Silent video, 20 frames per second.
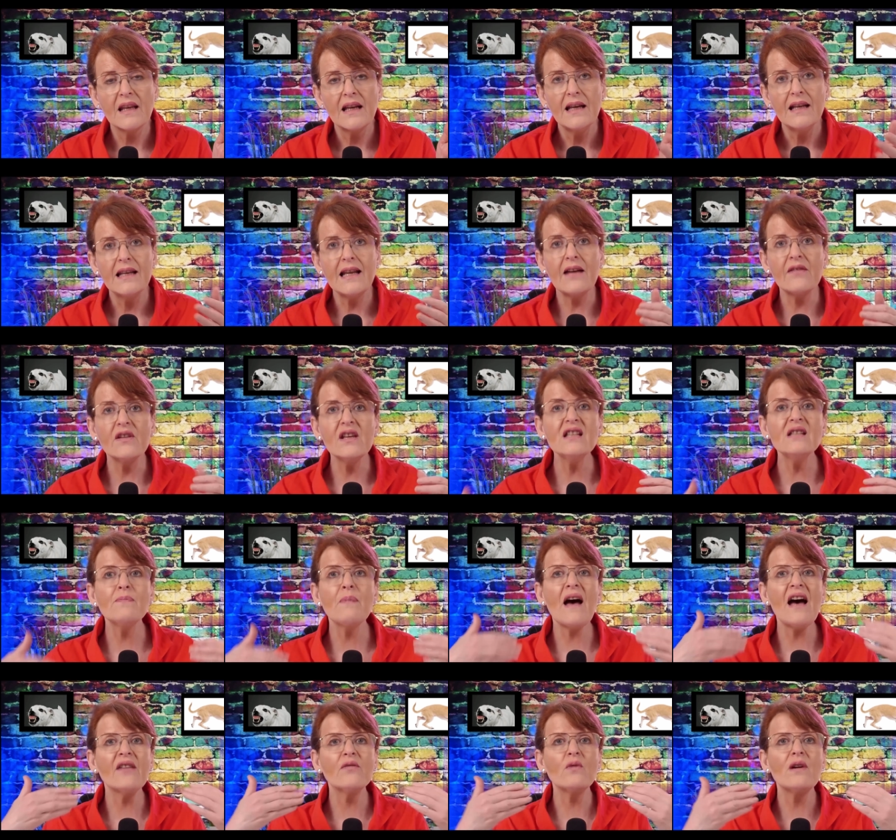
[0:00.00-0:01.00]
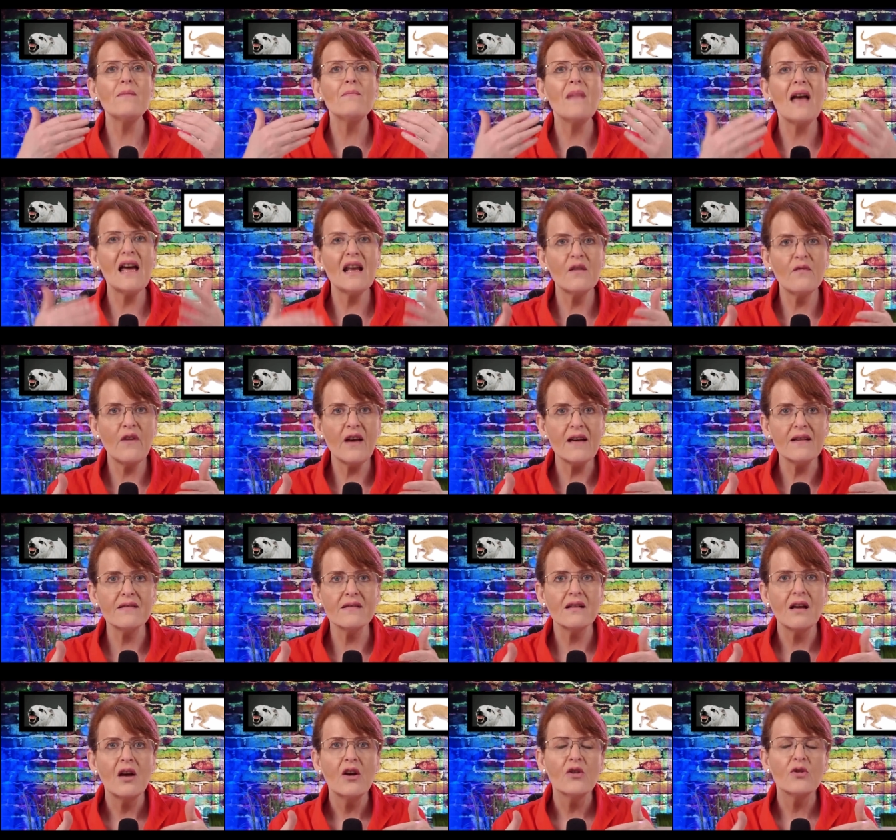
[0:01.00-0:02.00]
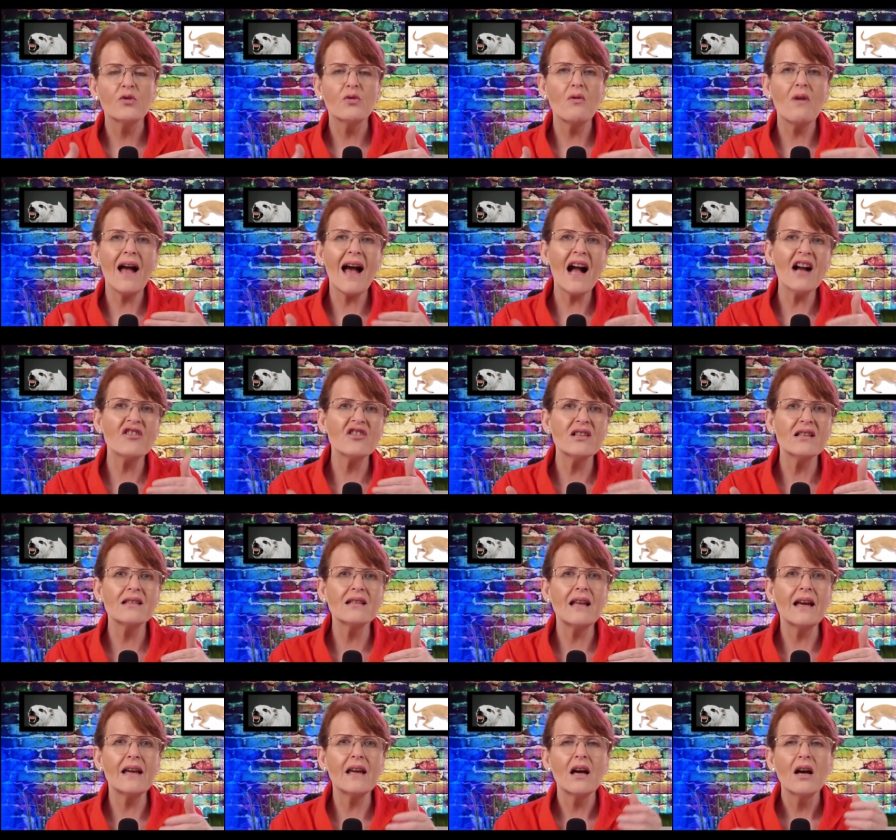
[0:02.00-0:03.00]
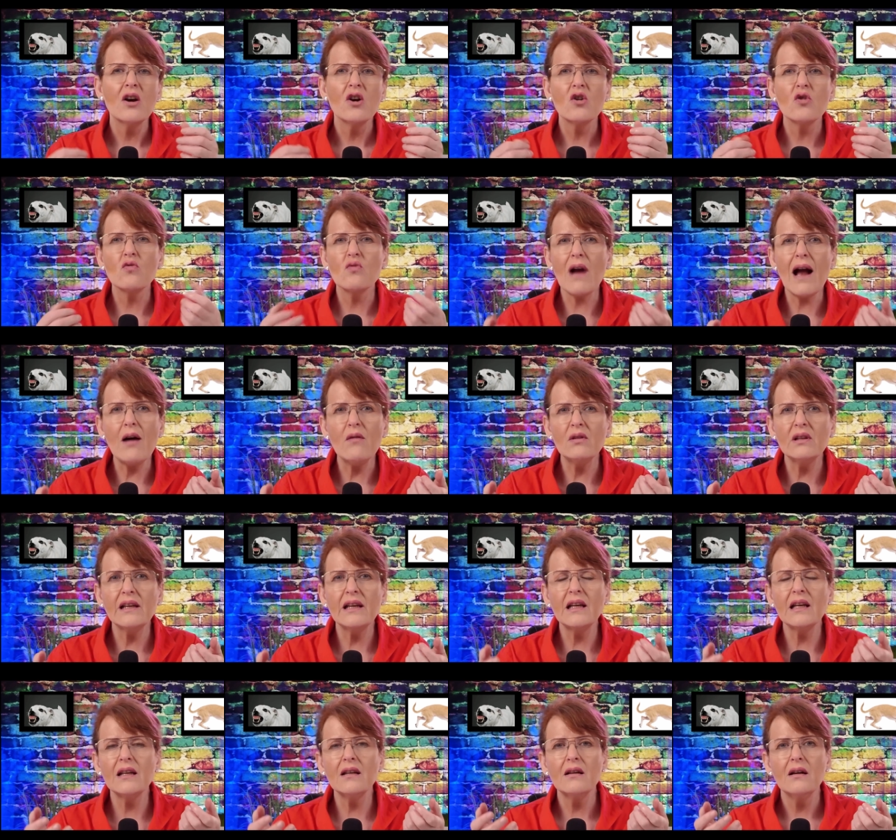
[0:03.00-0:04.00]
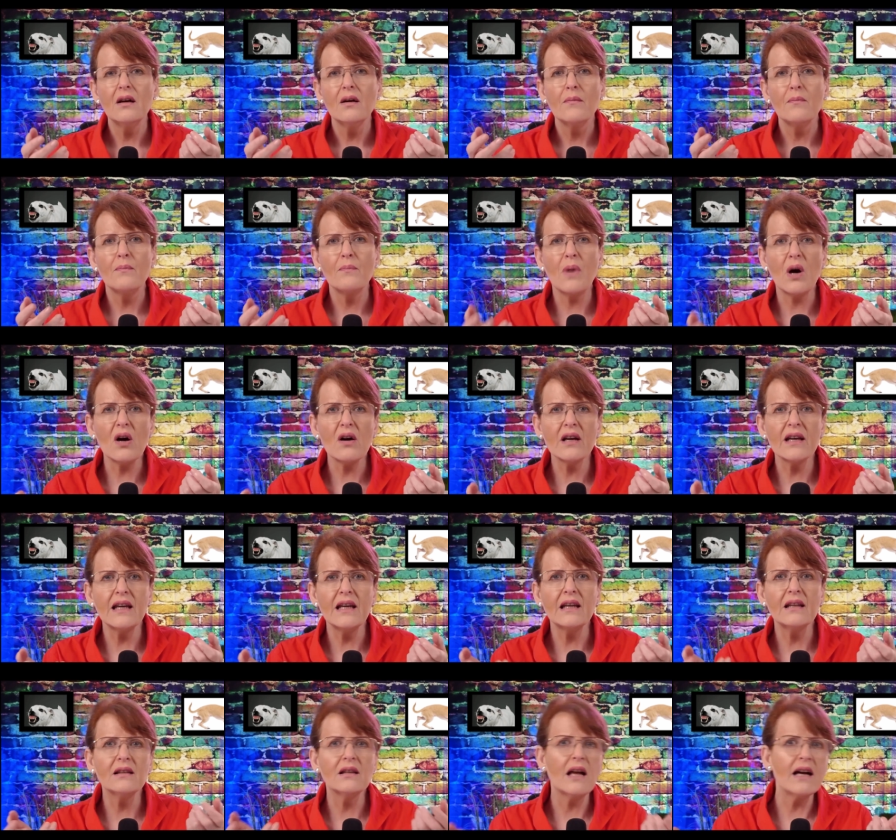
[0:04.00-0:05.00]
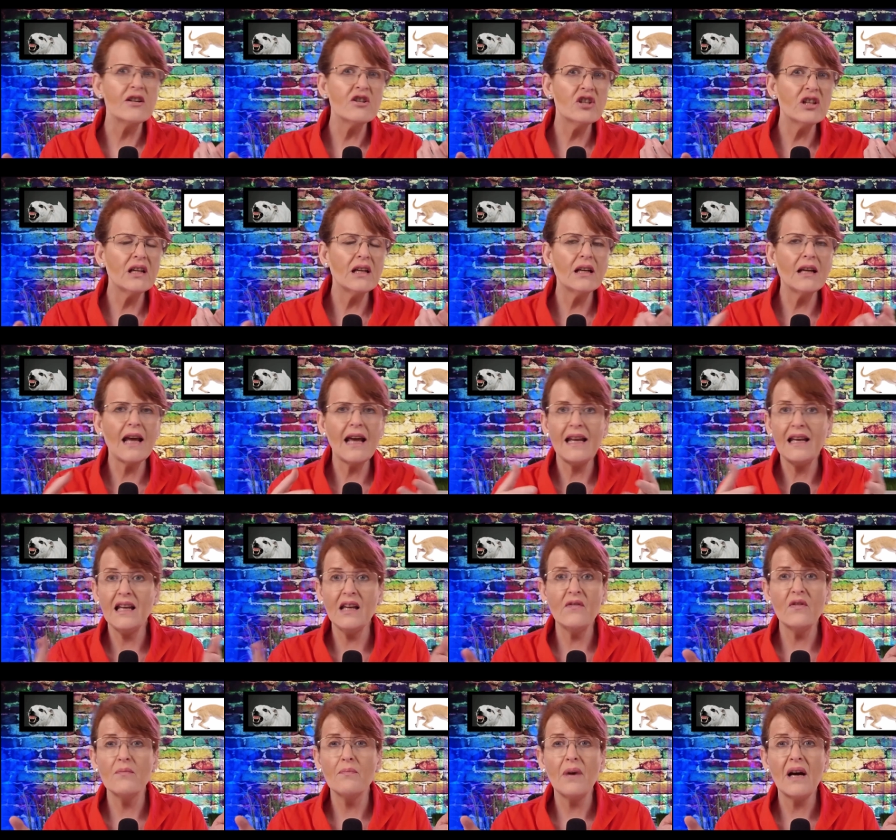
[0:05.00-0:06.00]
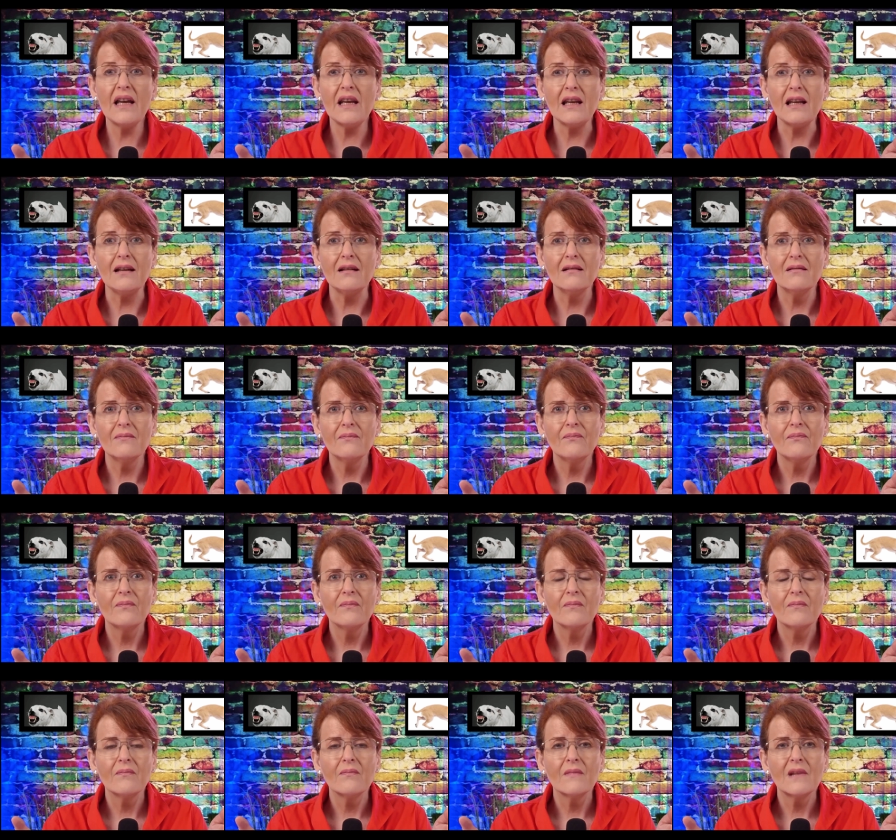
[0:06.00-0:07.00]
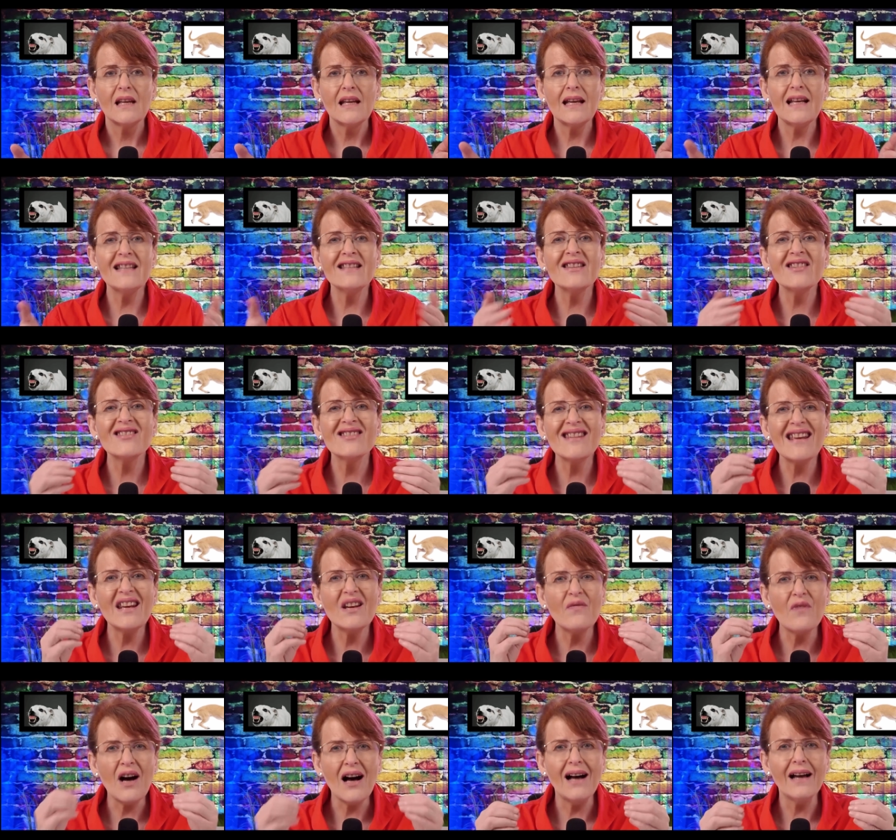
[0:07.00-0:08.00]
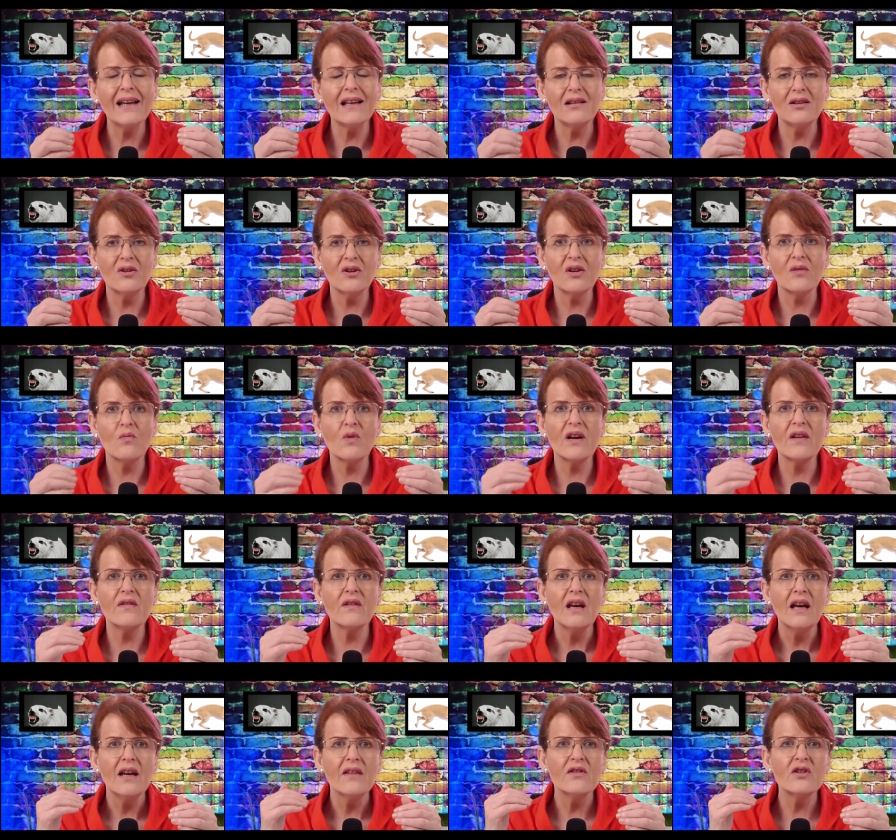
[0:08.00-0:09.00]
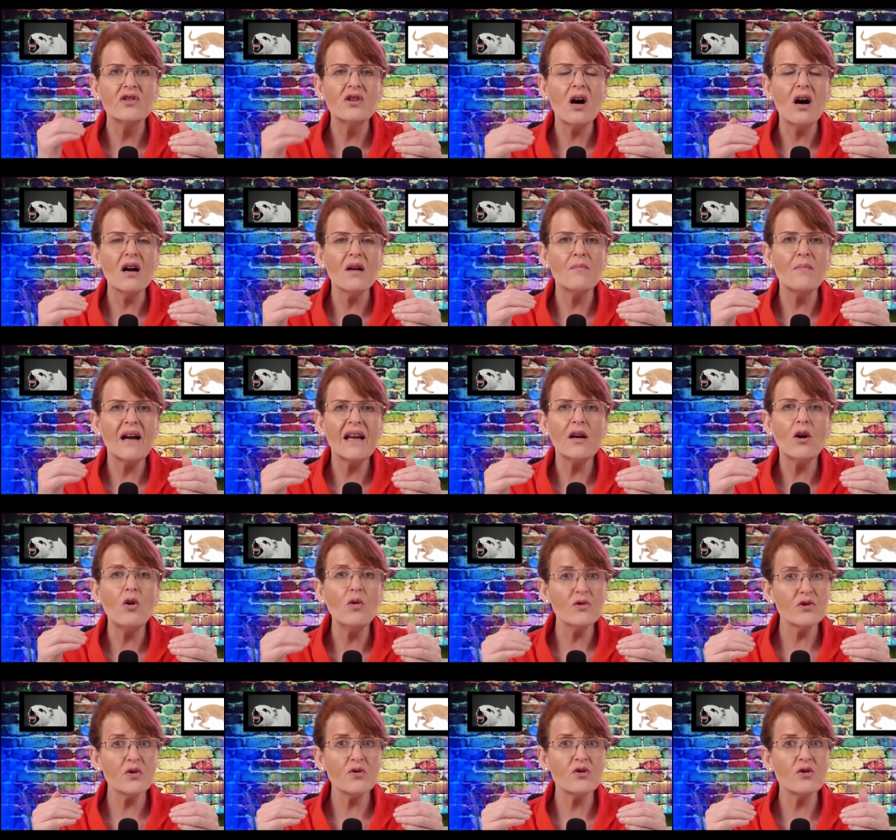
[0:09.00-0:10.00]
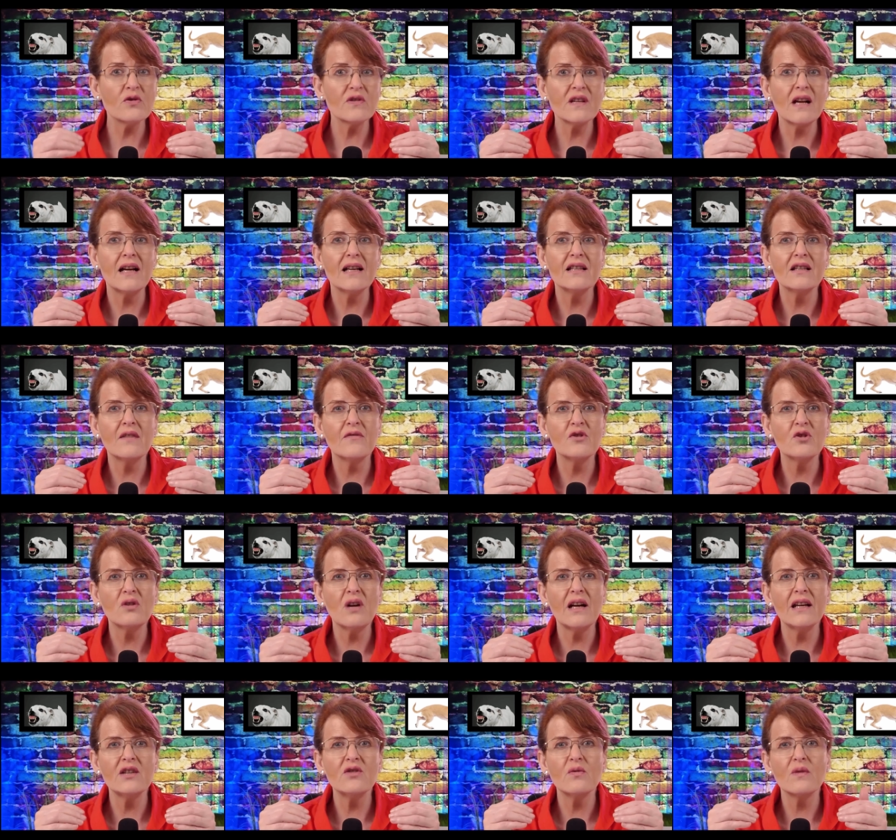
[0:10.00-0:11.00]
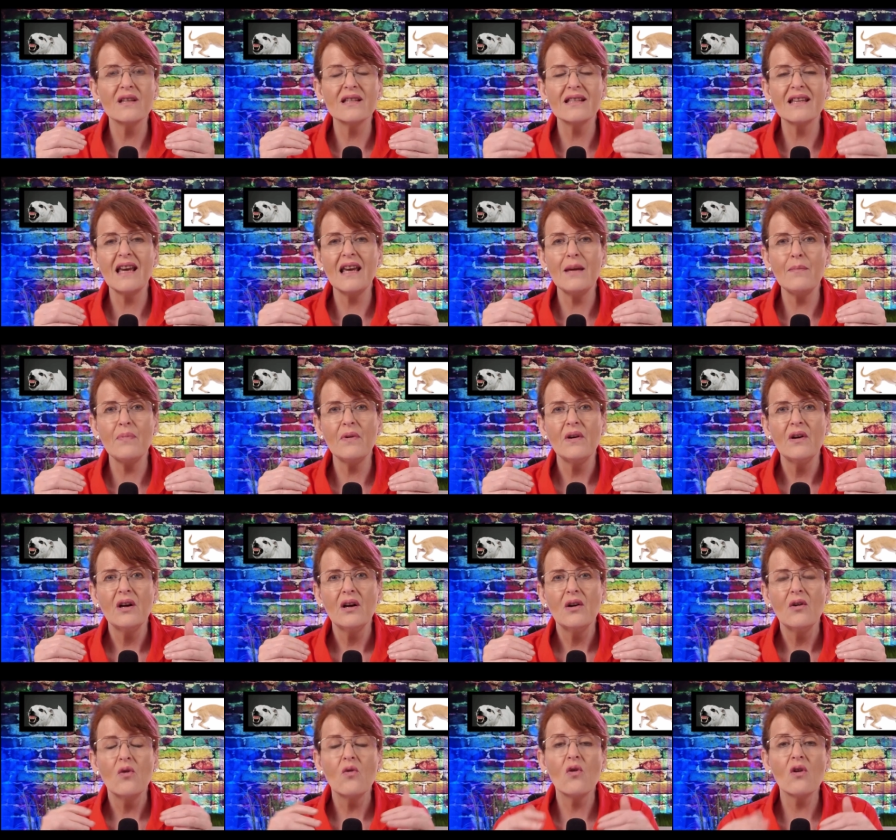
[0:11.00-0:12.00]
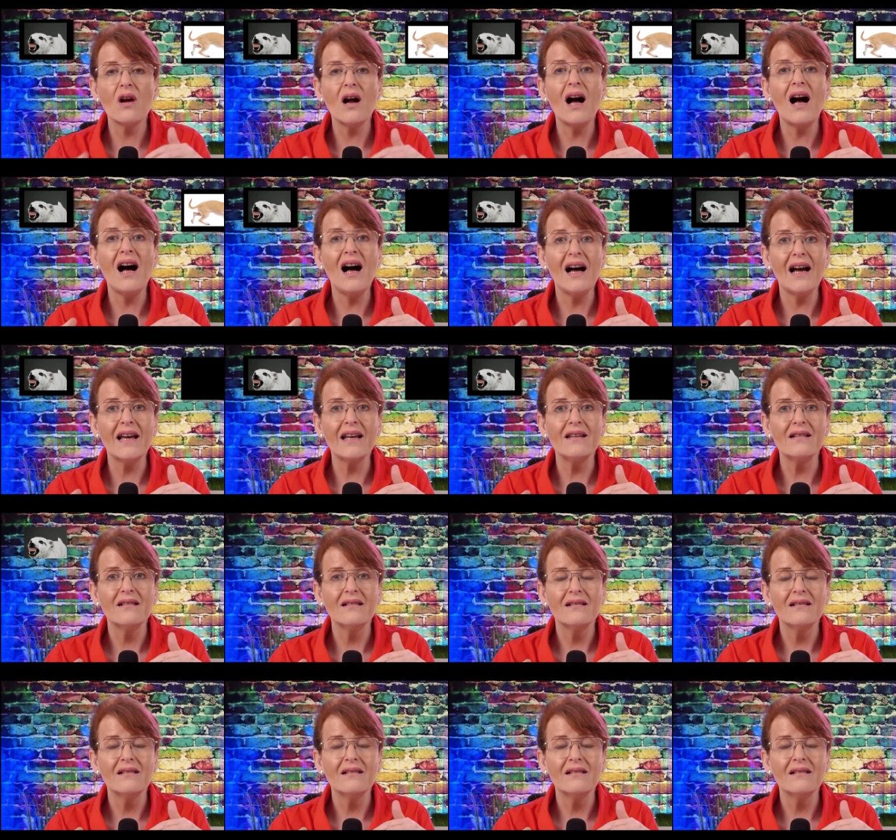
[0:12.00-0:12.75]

Now, this pathway manifests through actions like growling, barking, lunging, and even biting. It's a state of high alert where the dog might also show signs of trying to escape or hide.